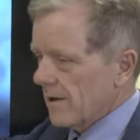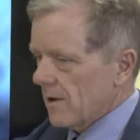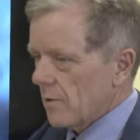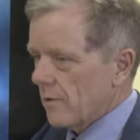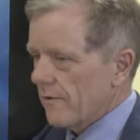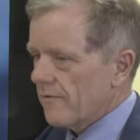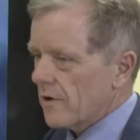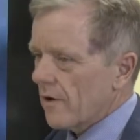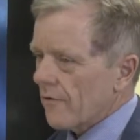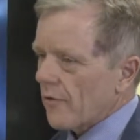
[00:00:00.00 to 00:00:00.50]

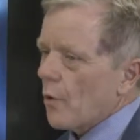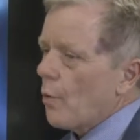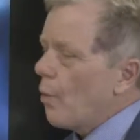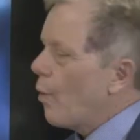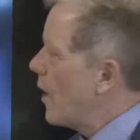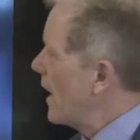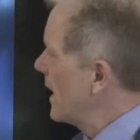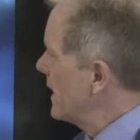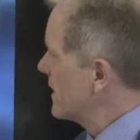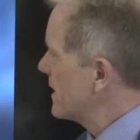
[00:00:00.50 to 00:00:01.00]
We've got the
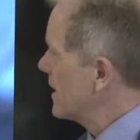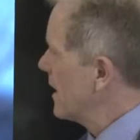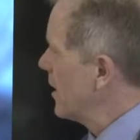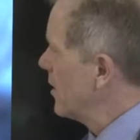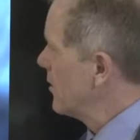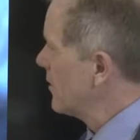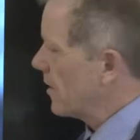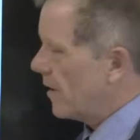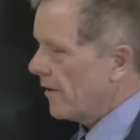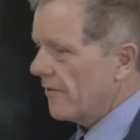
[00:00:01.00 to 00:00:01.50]
white
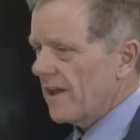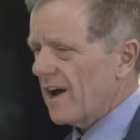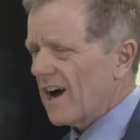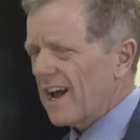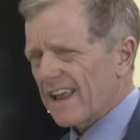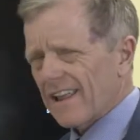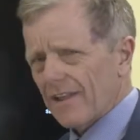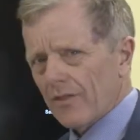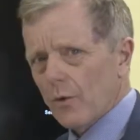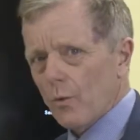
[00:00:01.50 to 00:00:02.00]
cone on the
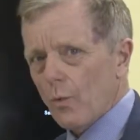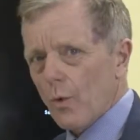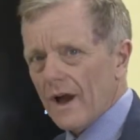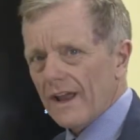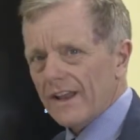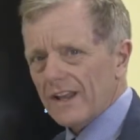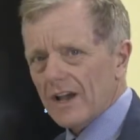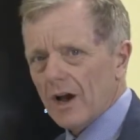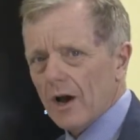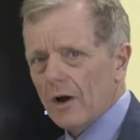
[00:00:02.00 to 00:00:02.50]
eye, and the
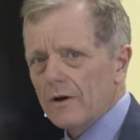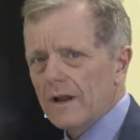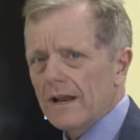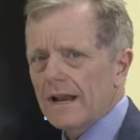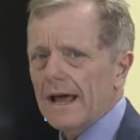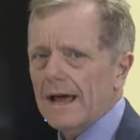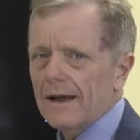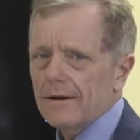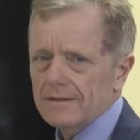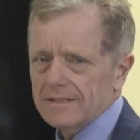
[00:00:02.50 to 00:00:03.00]
white cone
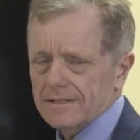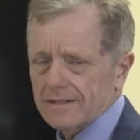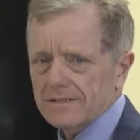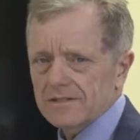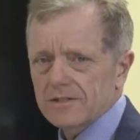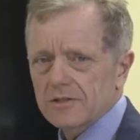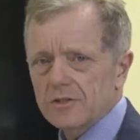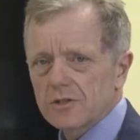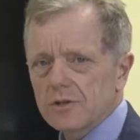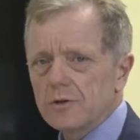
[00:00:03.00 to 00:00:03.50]
allows us
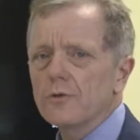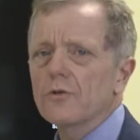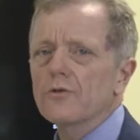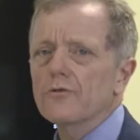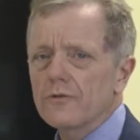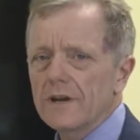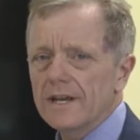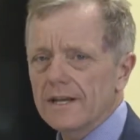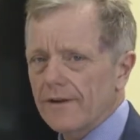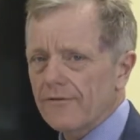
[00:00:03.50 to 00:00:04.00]
to do
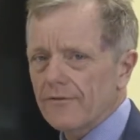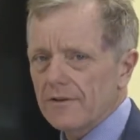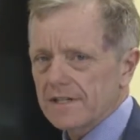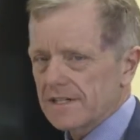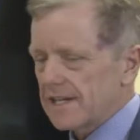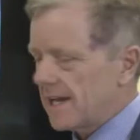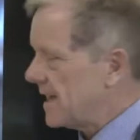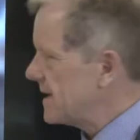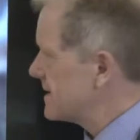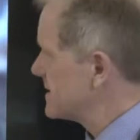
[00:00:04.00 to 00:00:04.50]
3 different
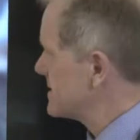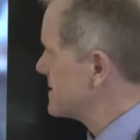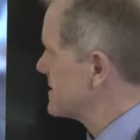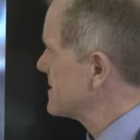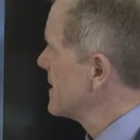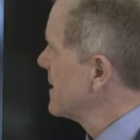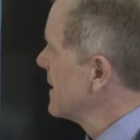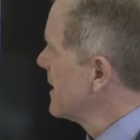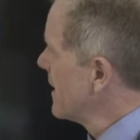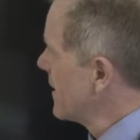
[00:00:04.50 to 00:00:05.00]
tests.
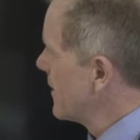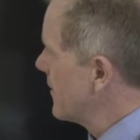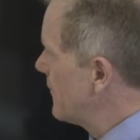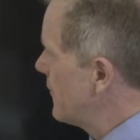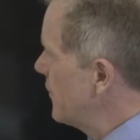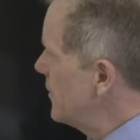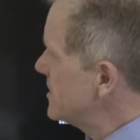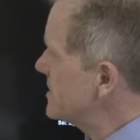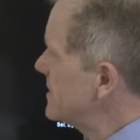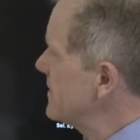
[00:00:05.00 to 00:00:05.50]
The
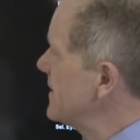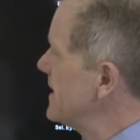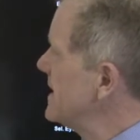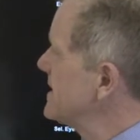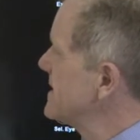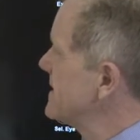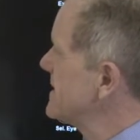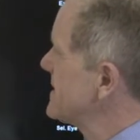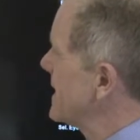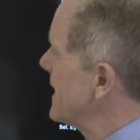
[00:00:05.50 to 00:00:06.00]
first of these is